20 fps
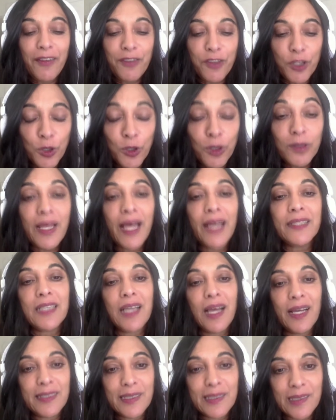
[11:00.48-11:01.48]
And through that,
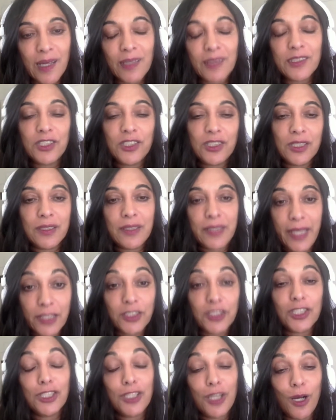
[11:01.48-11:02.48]
I started to
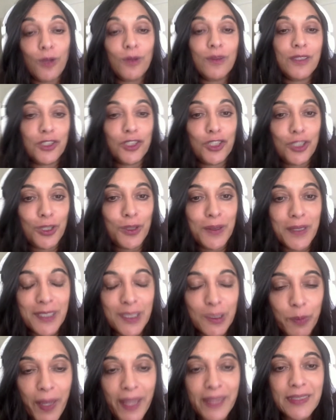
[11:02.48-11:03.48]
get to know the
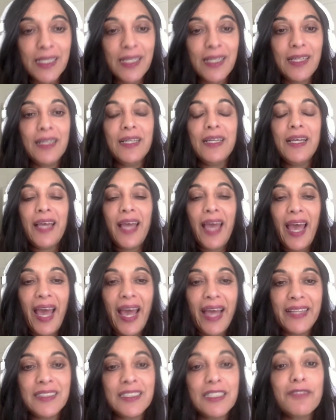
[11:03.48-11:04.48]
students better and